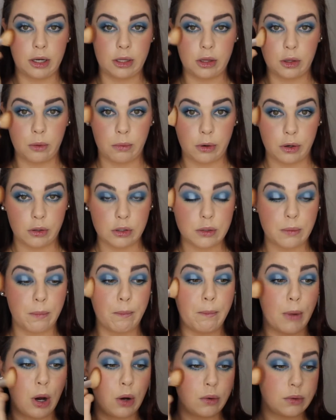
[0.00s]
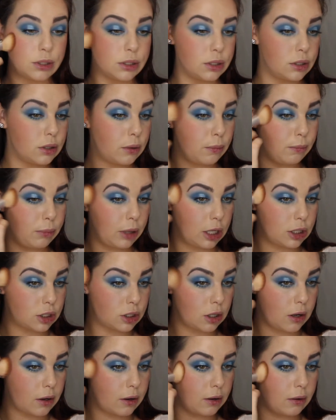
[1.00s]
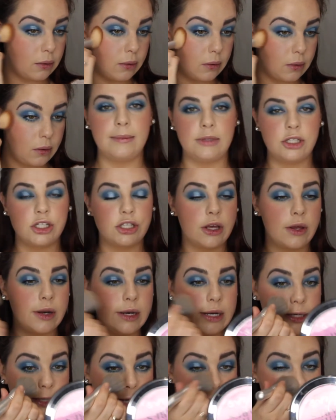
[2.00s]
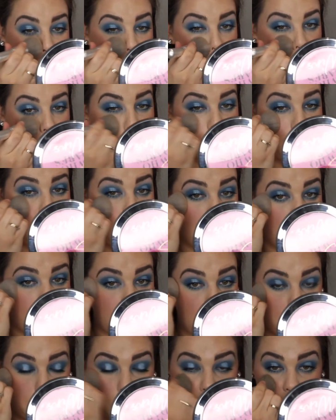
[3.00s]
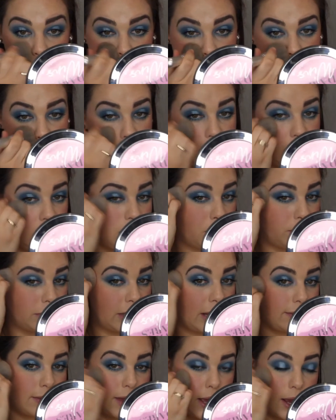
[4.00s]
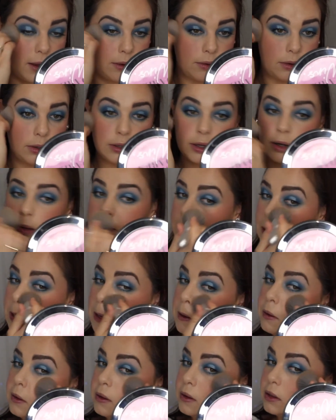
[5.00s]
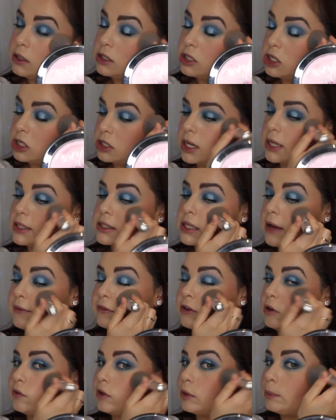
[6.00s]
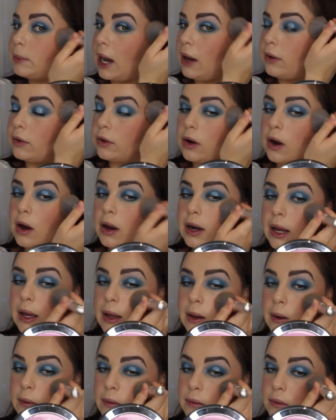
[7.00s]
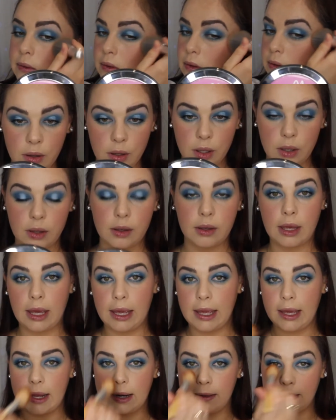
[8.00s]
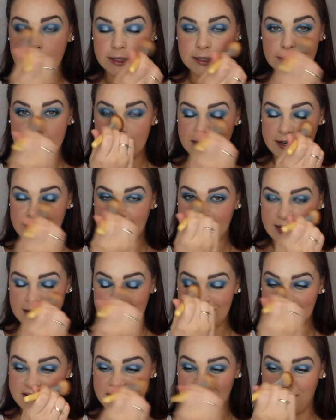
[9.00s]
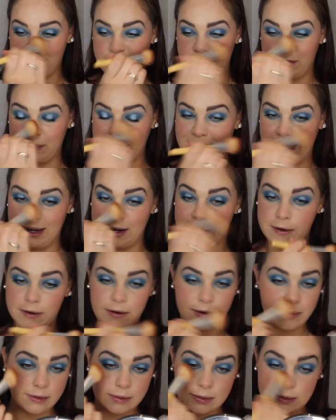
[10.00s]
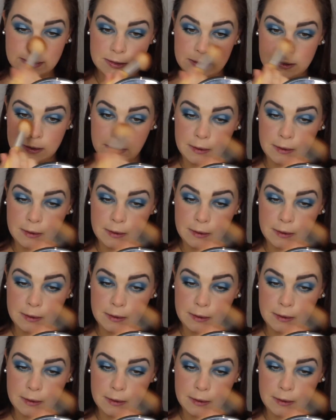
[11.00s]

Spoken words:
the world's most blush on. I'm just going to take a powder brush and blend that out a little bit. It just has leftover powder on it. Okay, and I'm just going to dust over my nose.